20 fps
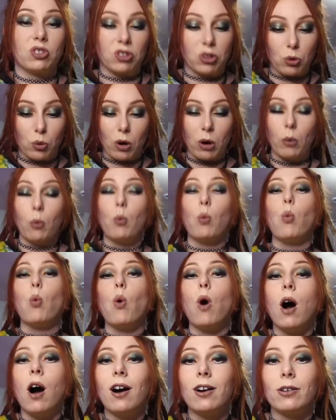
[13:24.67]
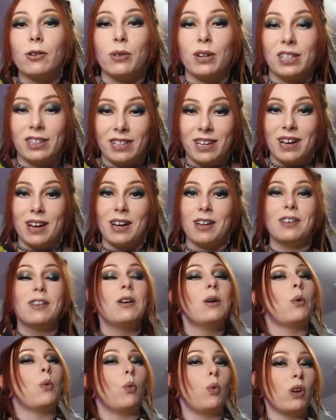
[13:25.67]
You are watering that
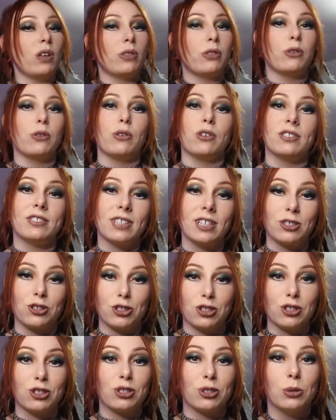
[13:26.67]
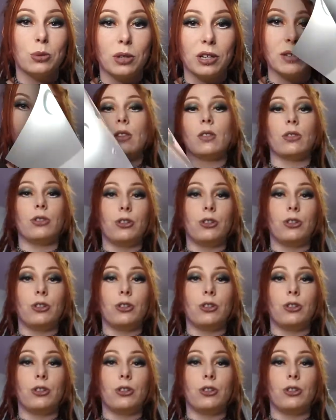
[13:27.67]
with your attention to it.